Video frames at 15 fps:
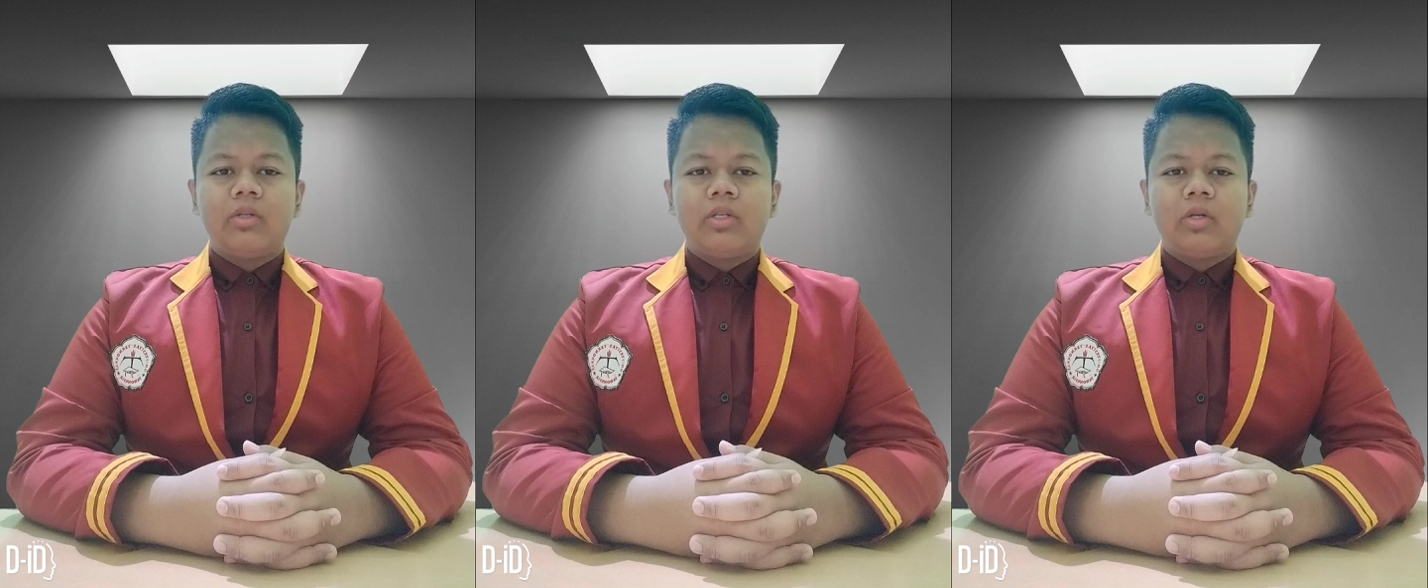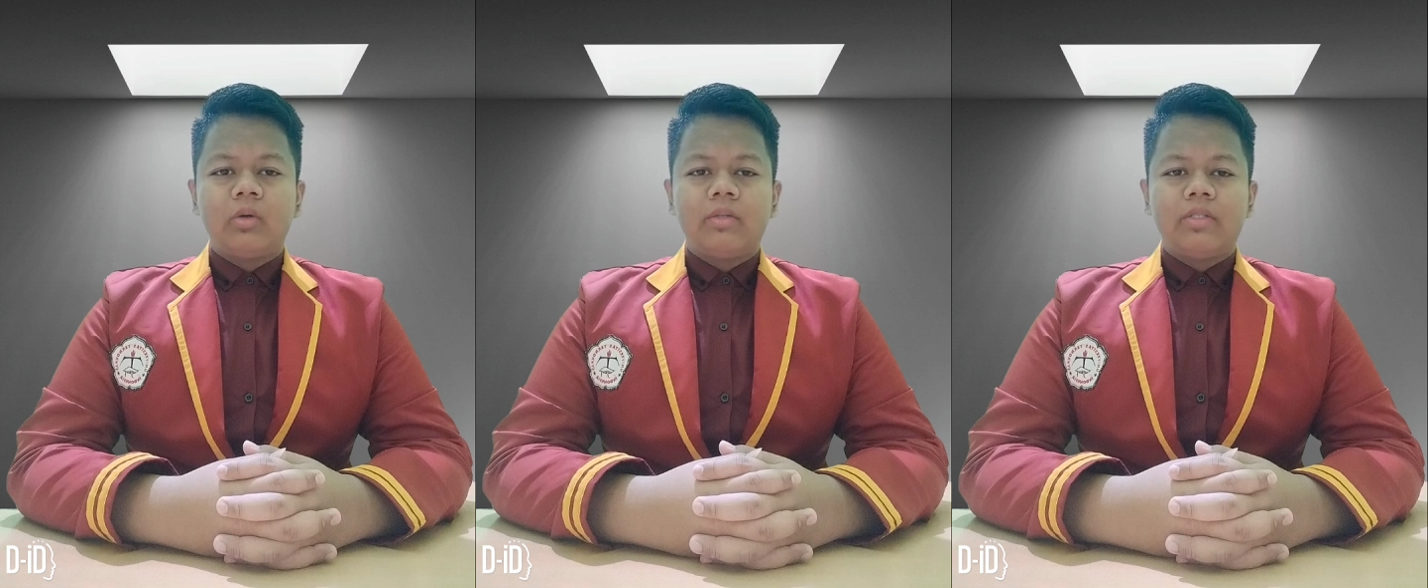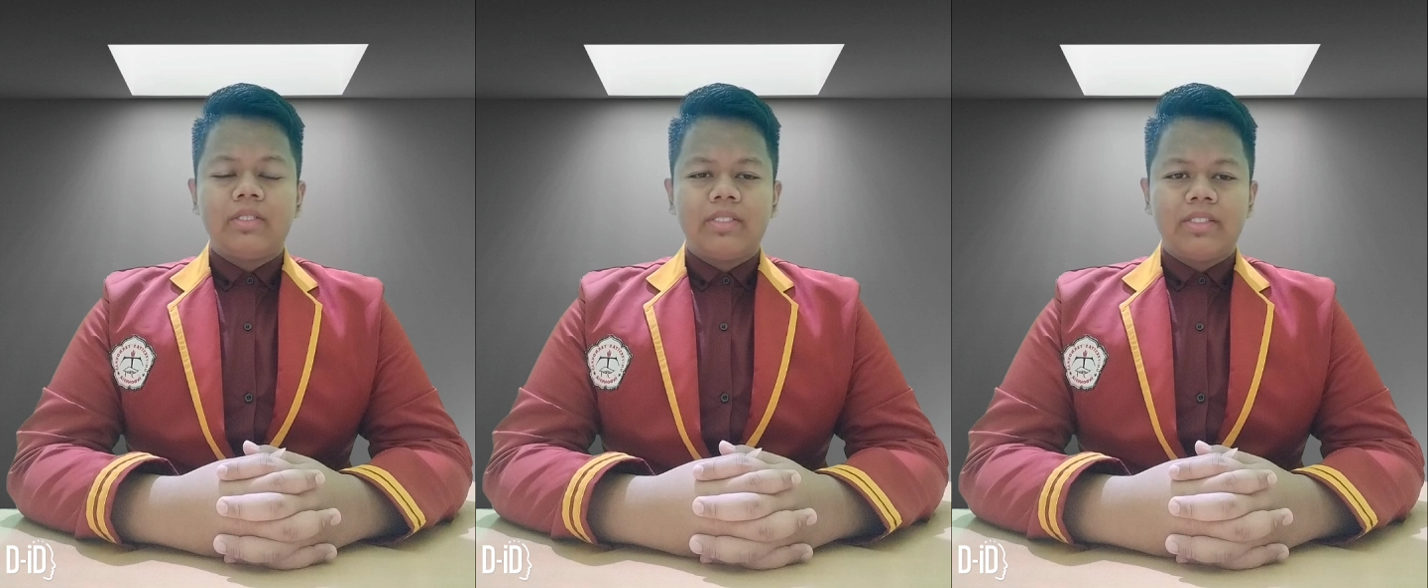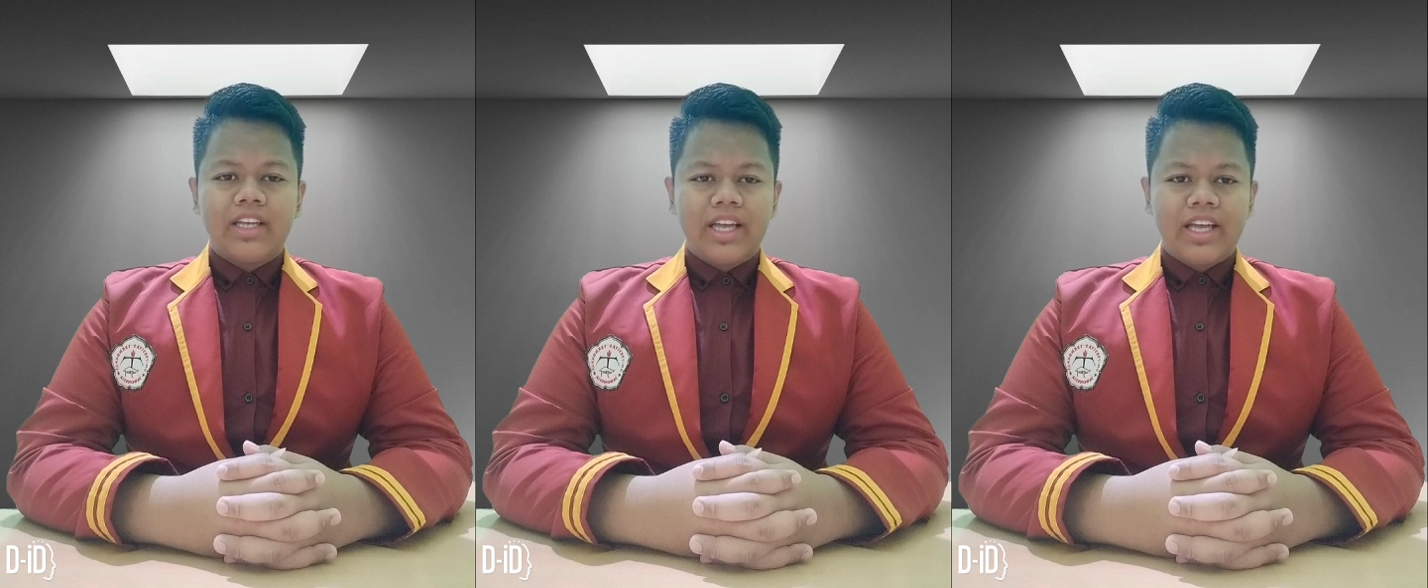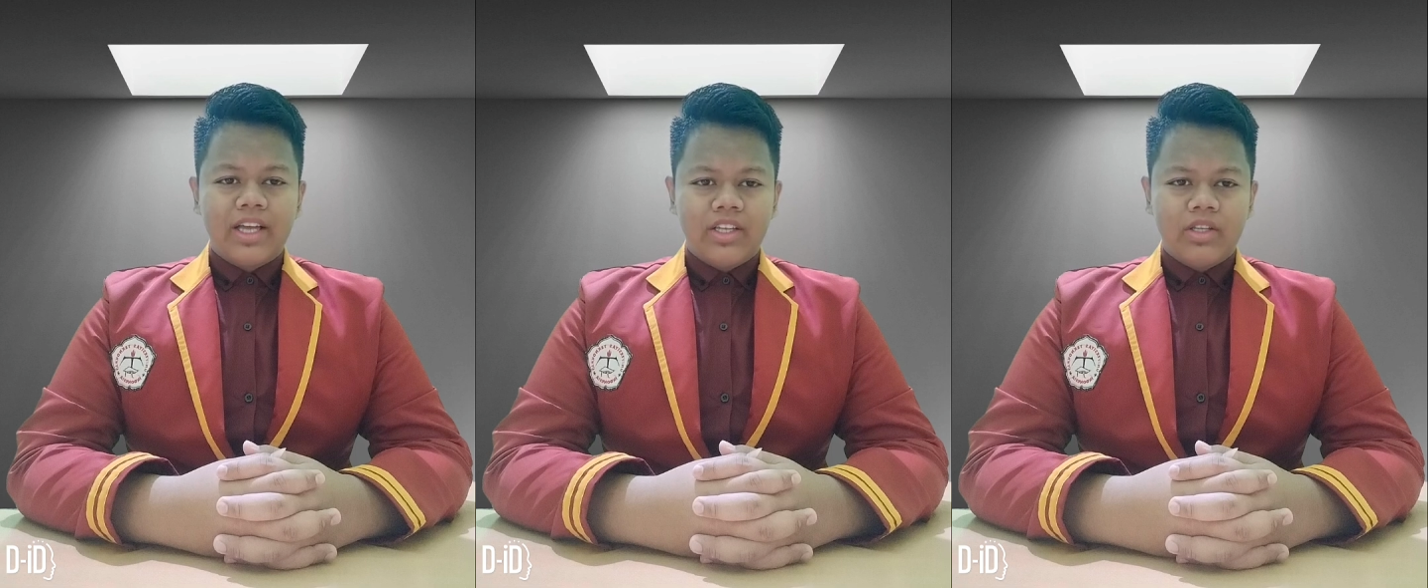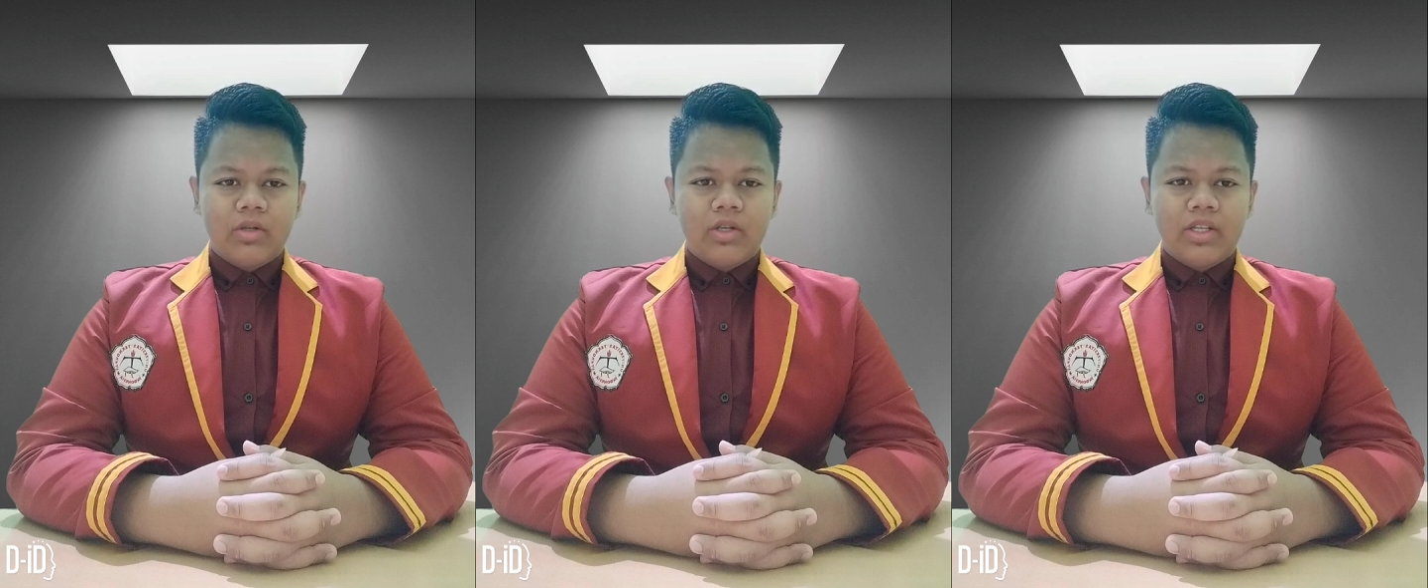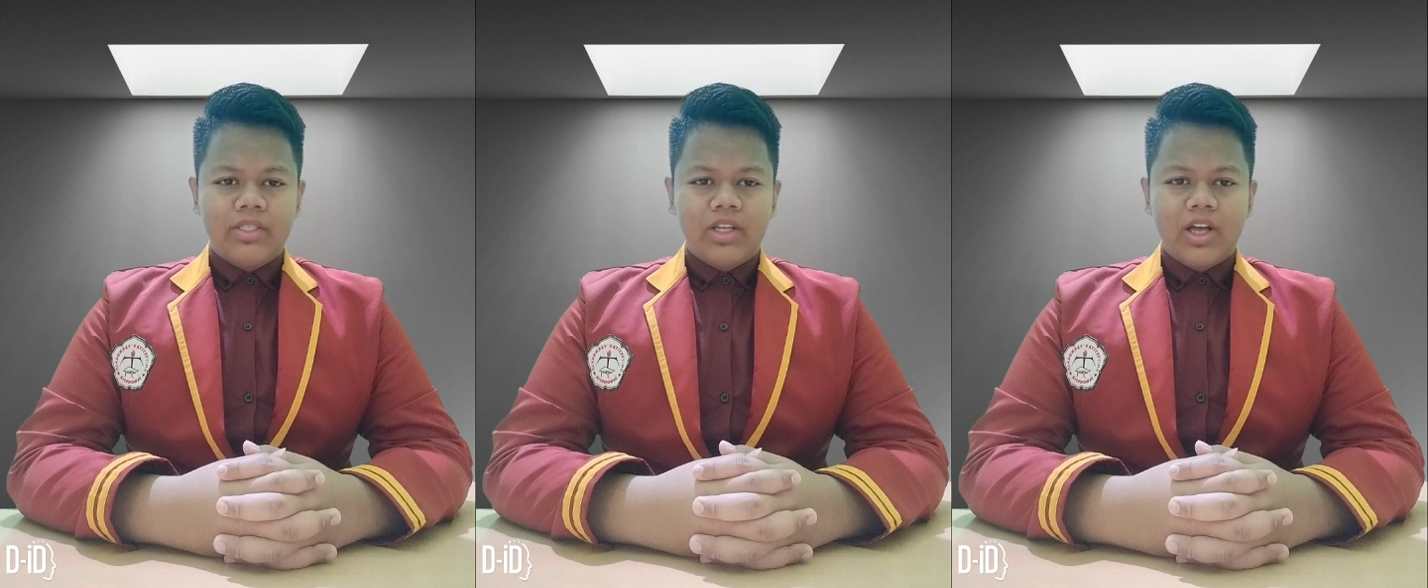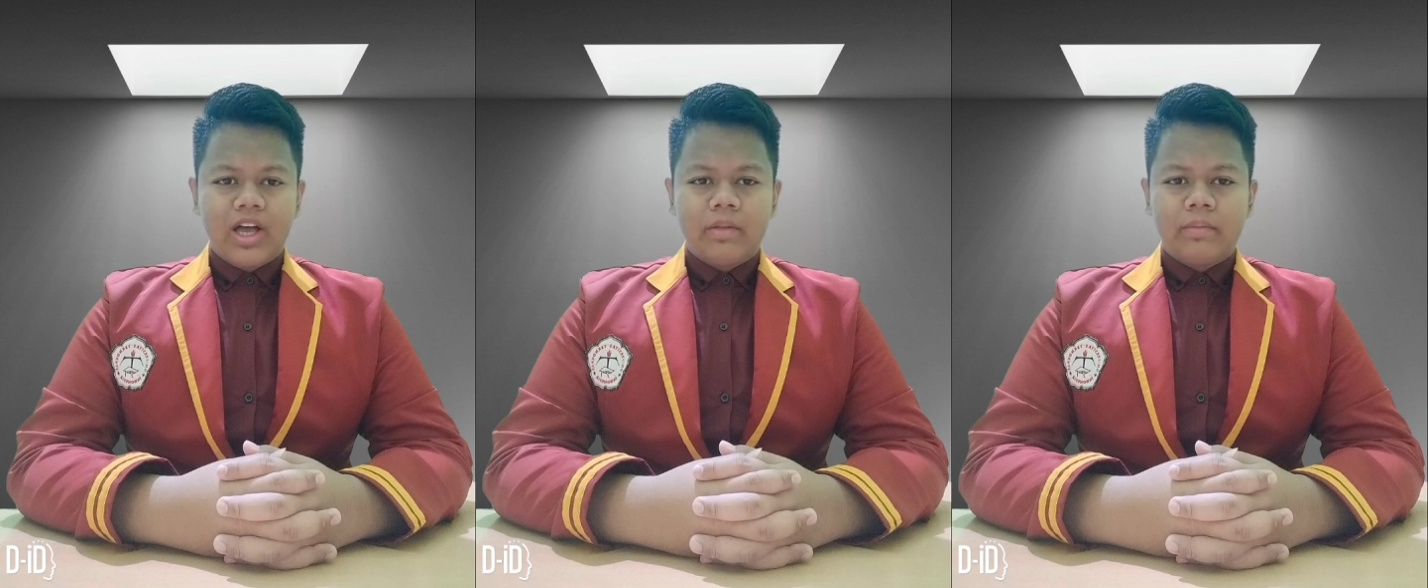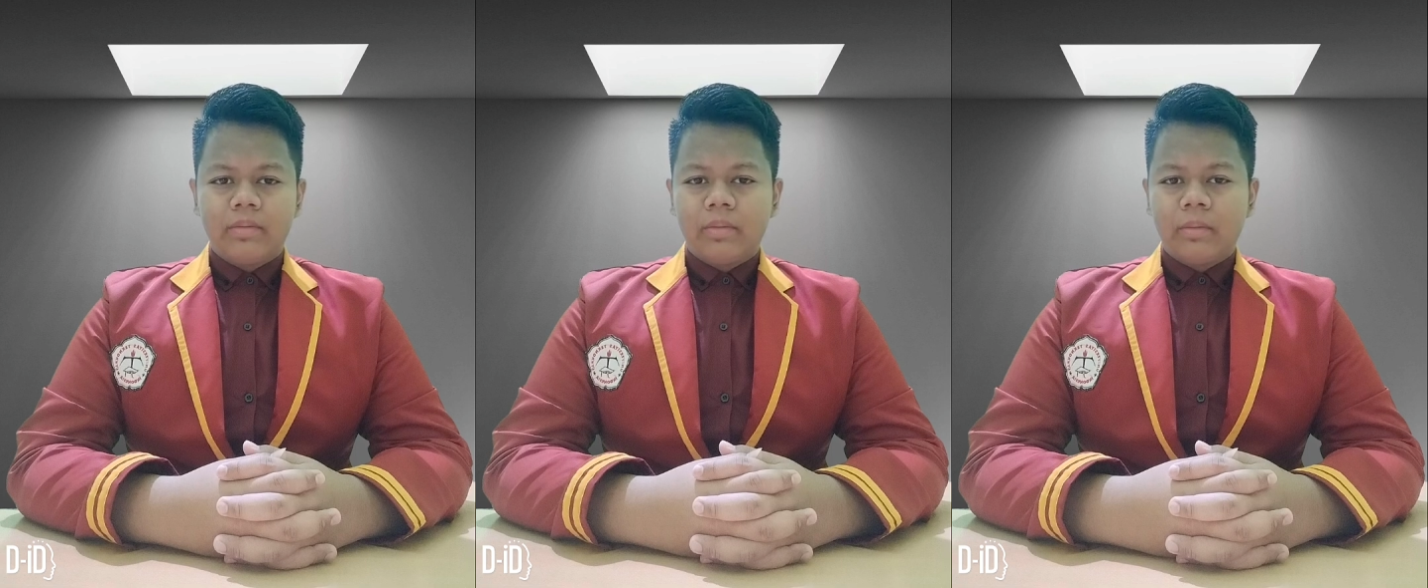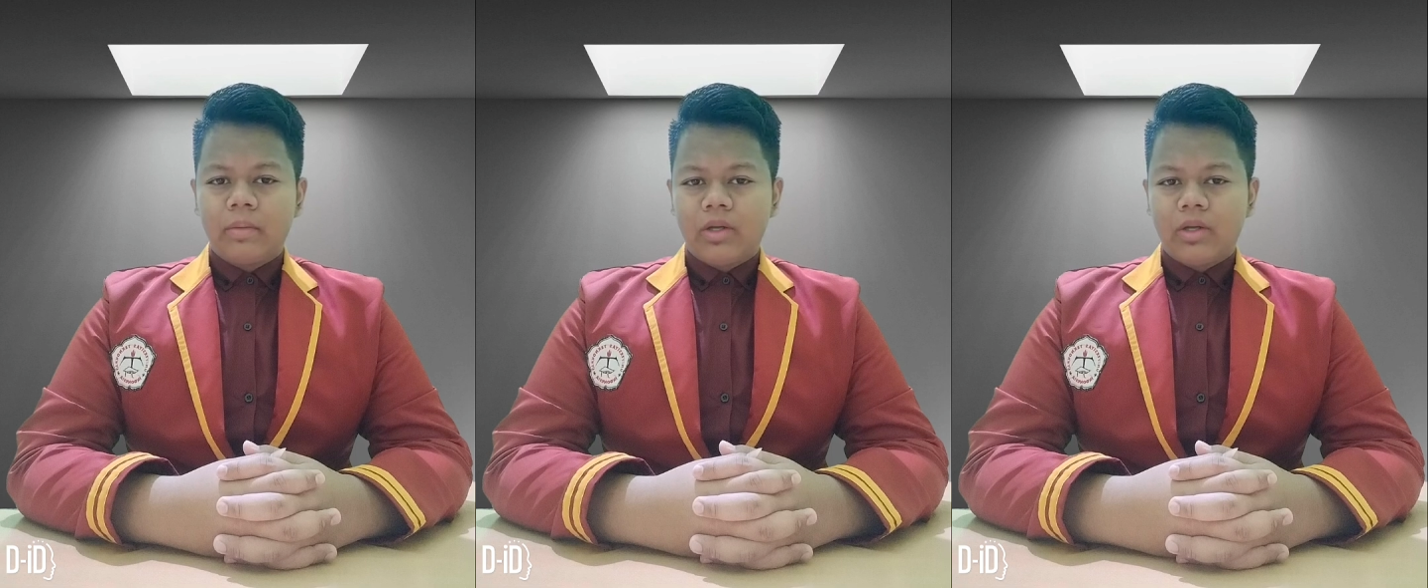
resources, including time,